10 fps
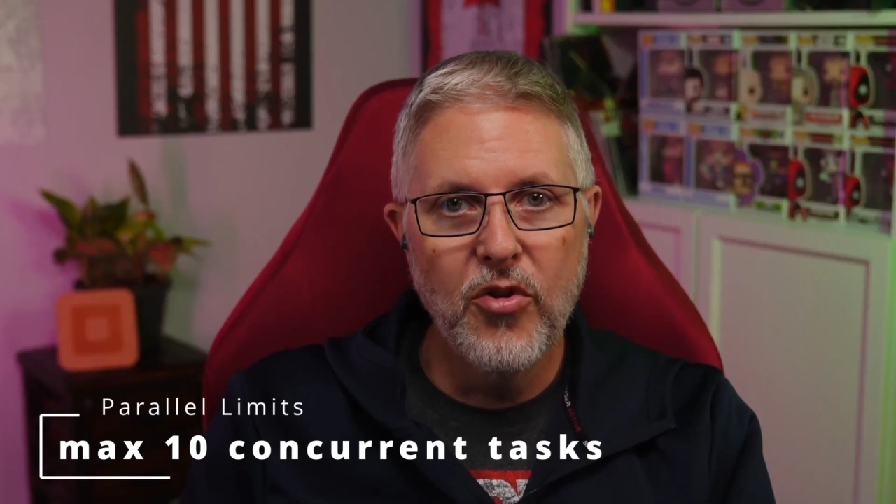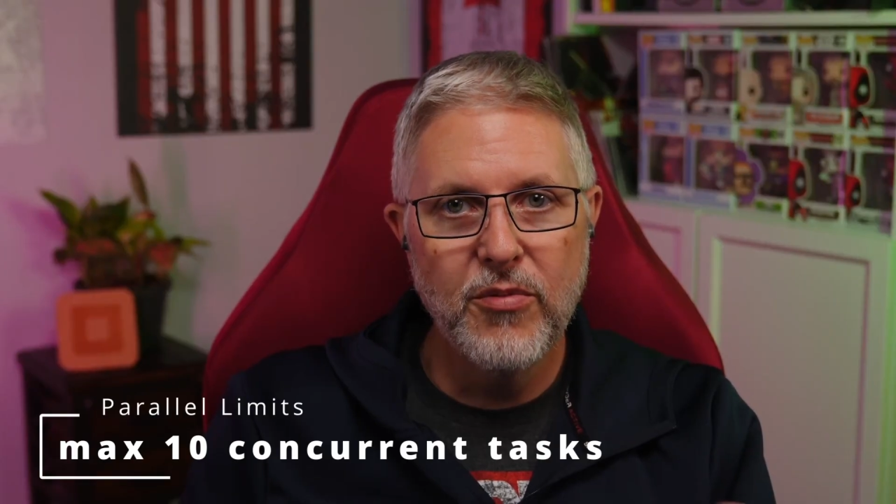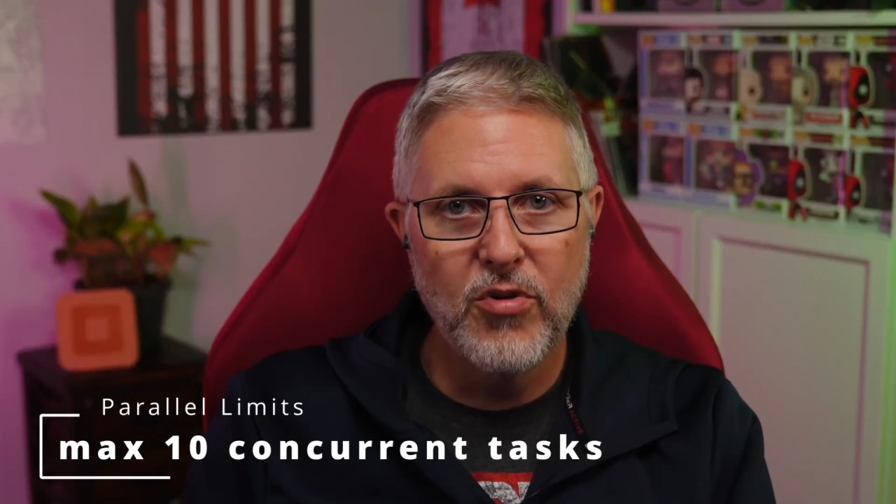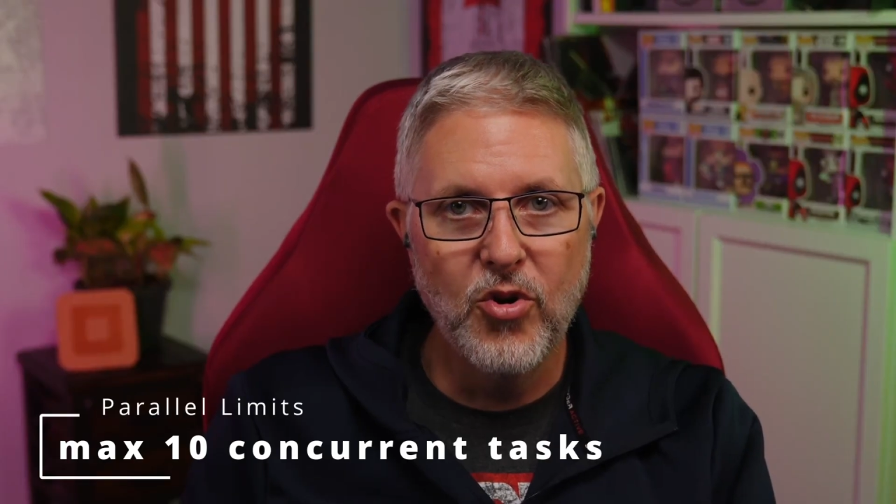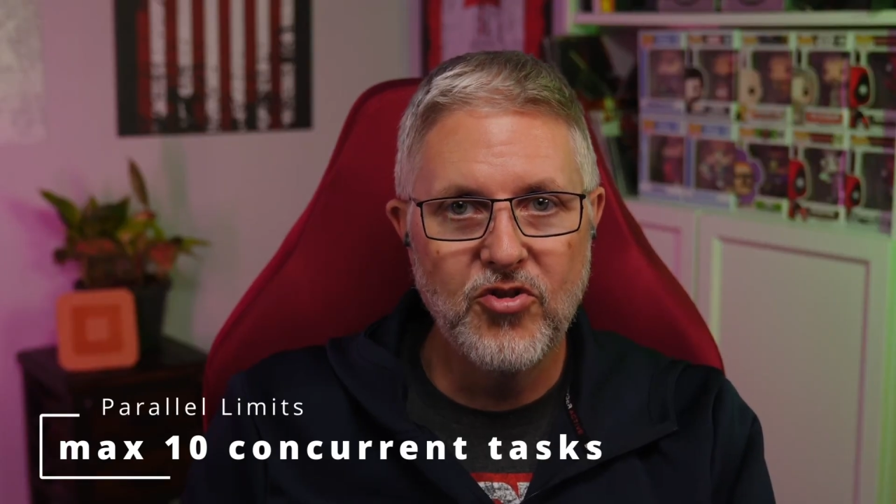
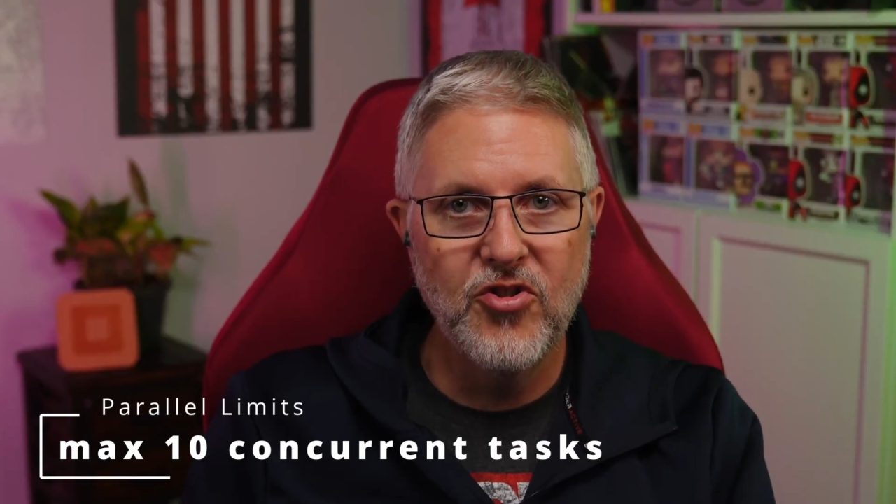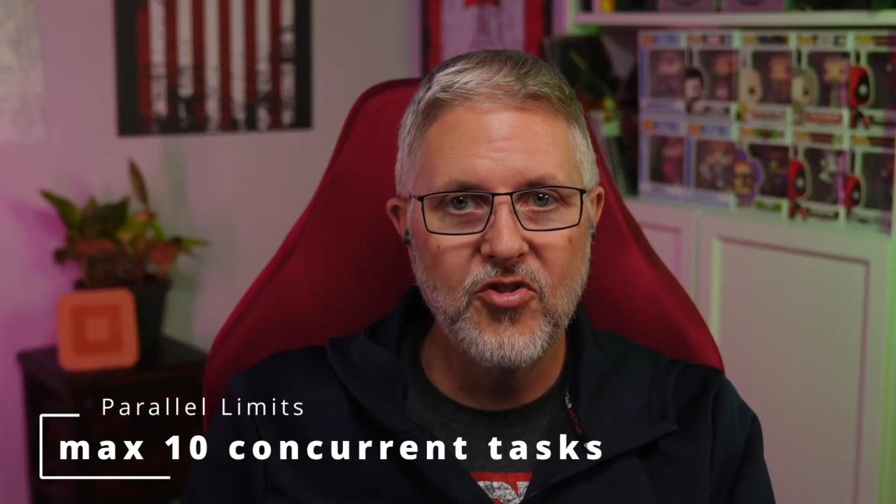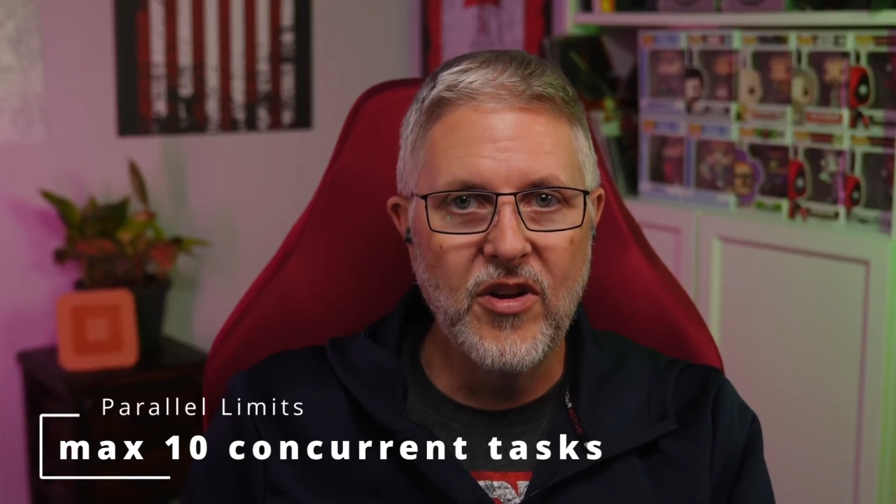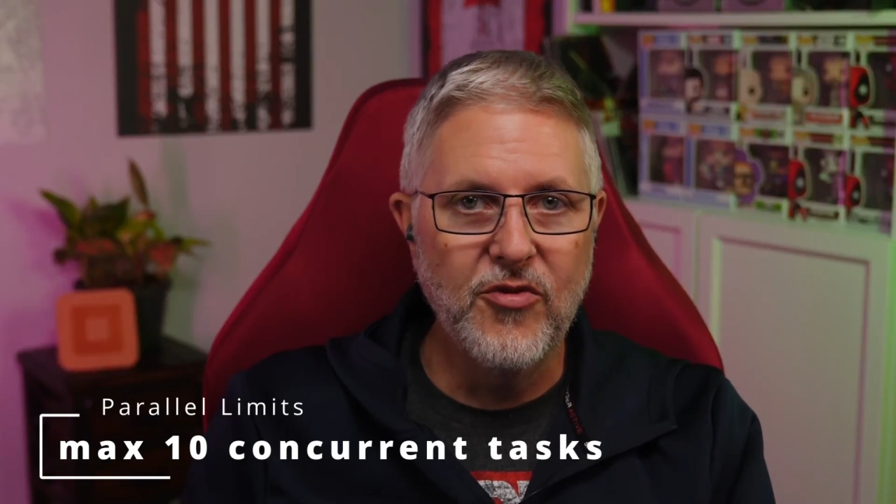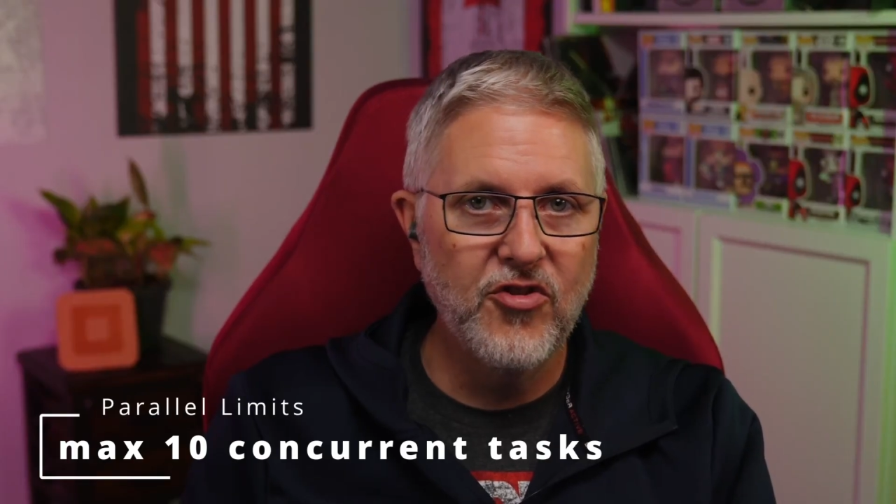approaches
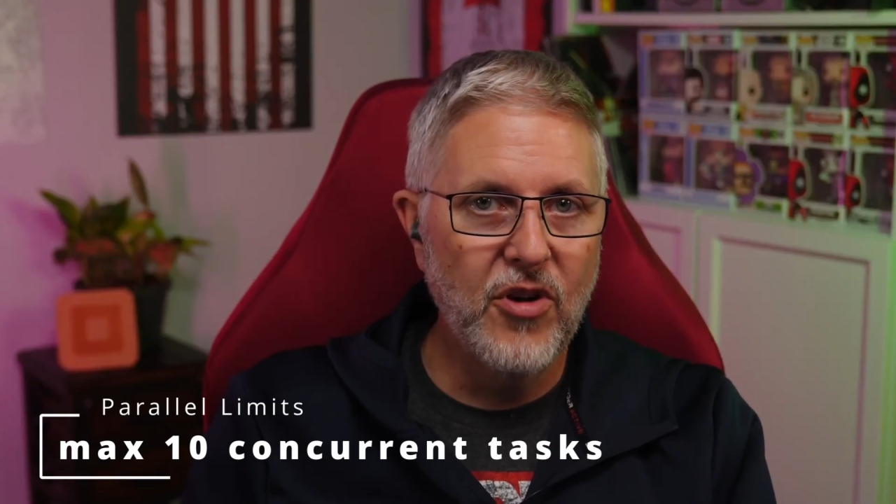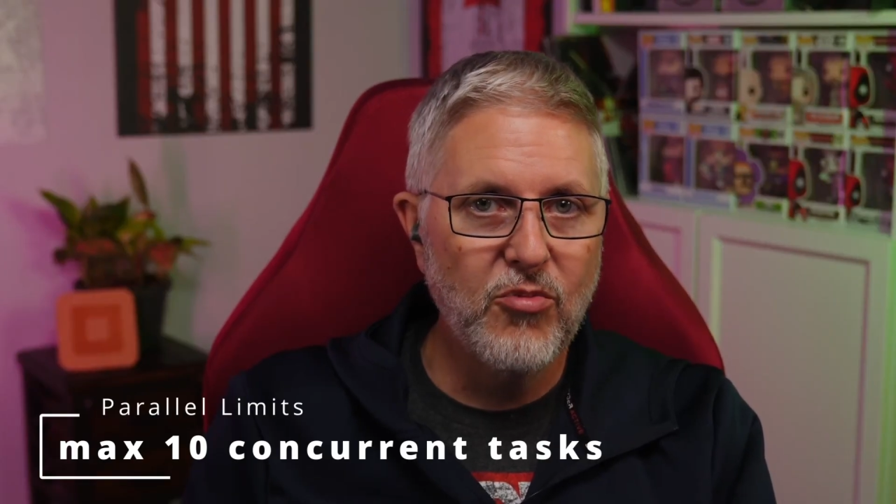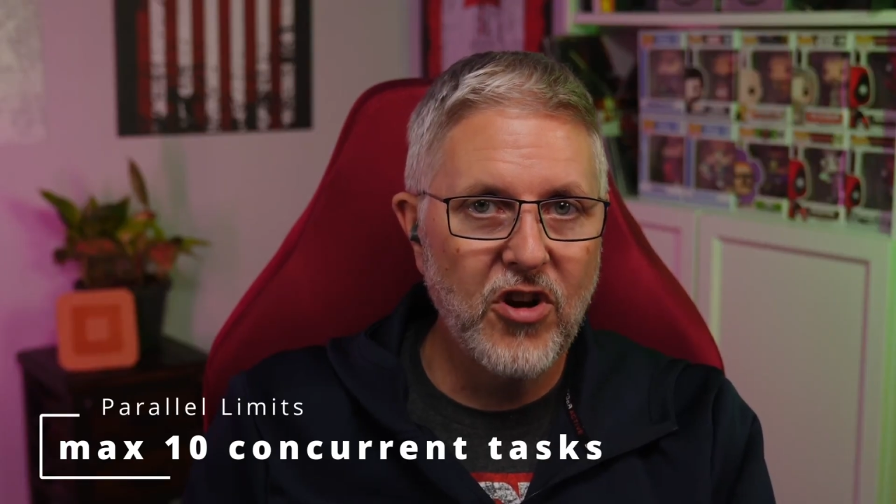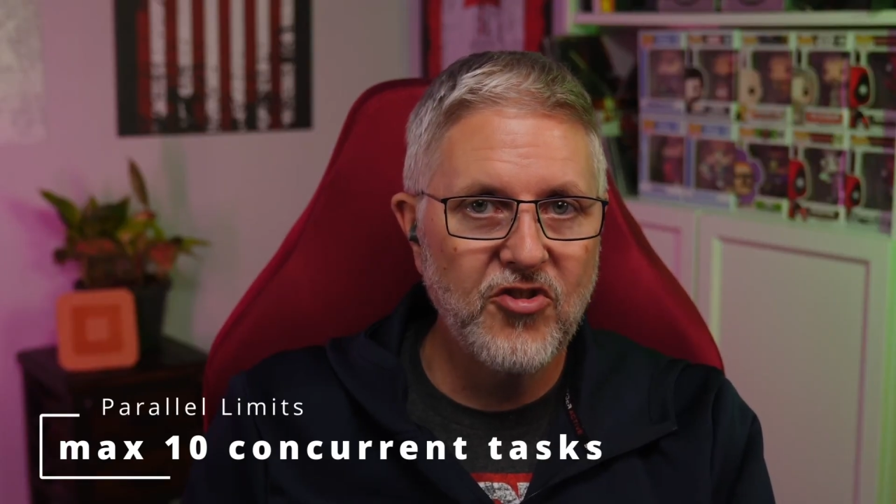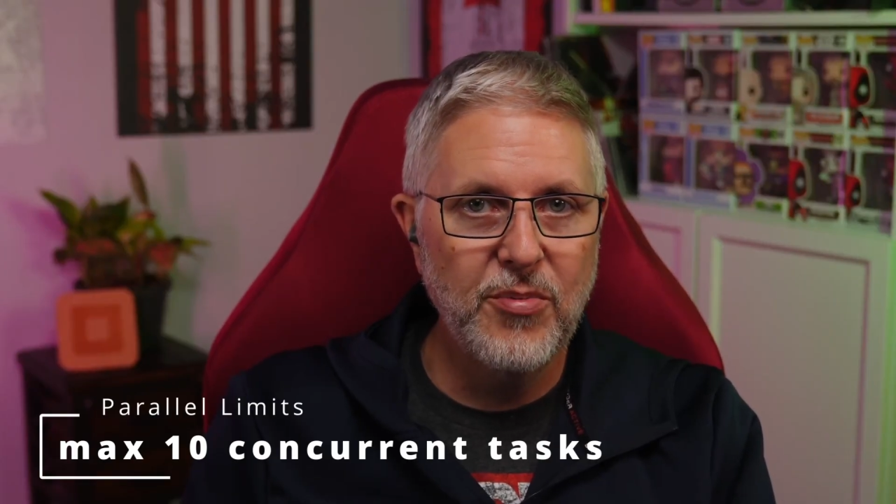of
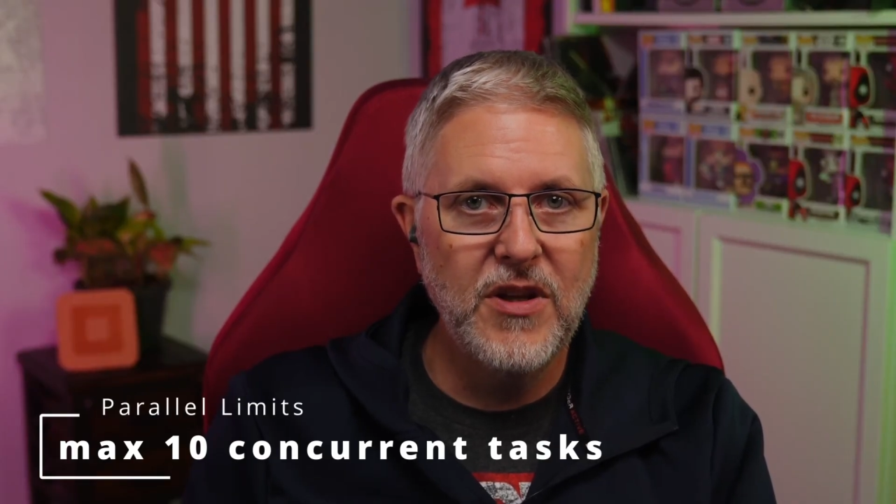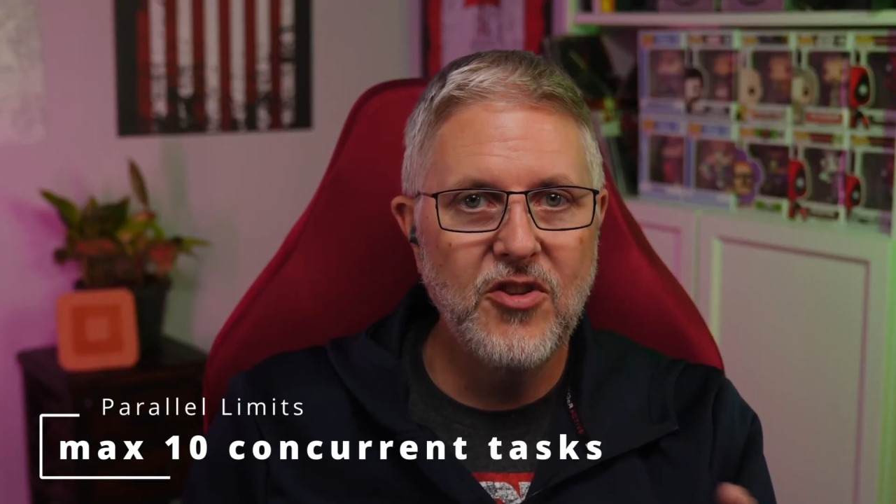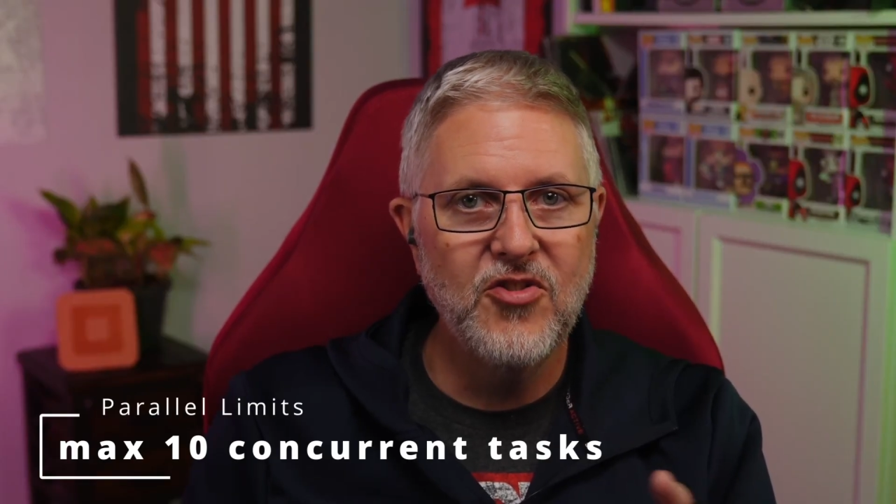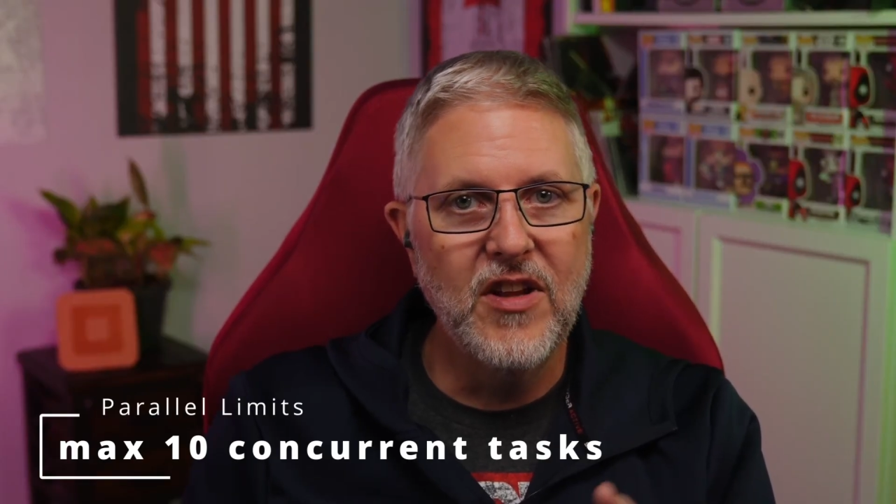subrecipes